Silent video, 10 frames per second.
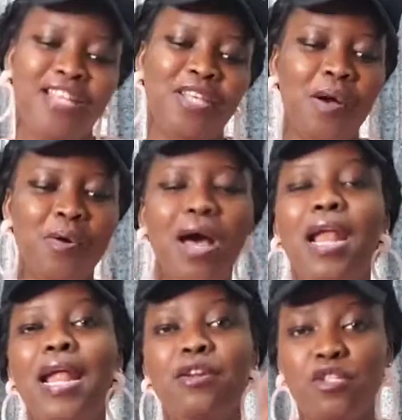So
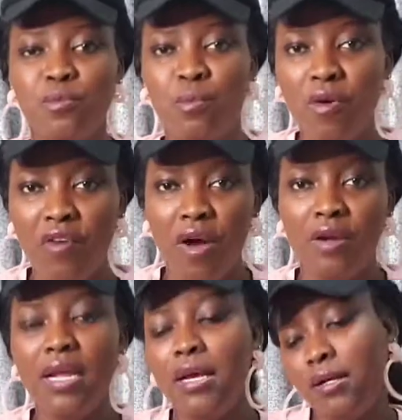let us move
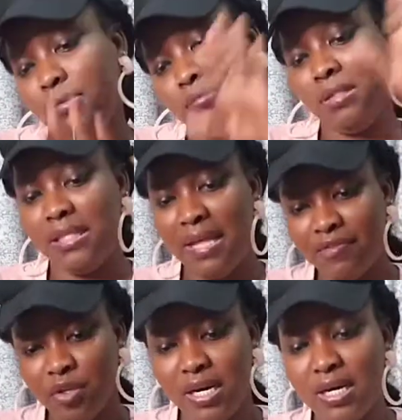on. It's
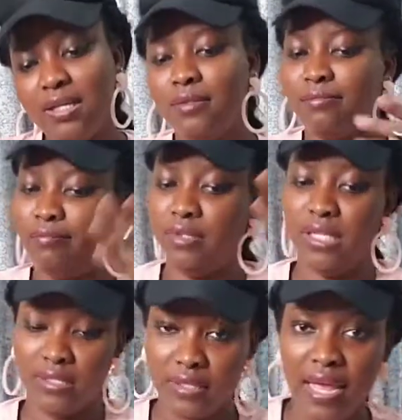left to her.
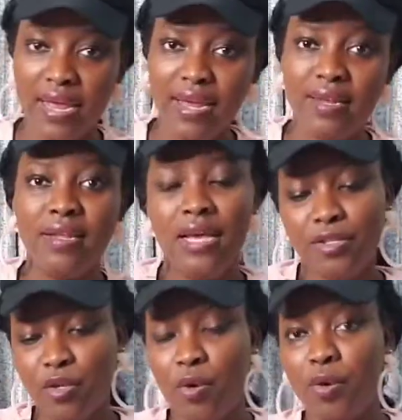She's slaying.
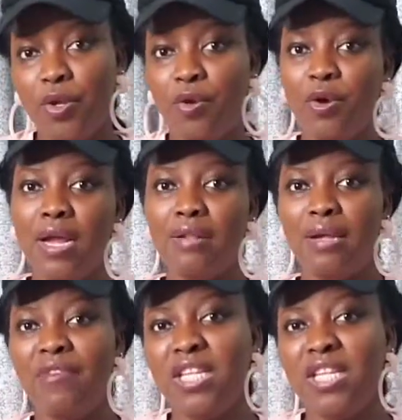So you know, now that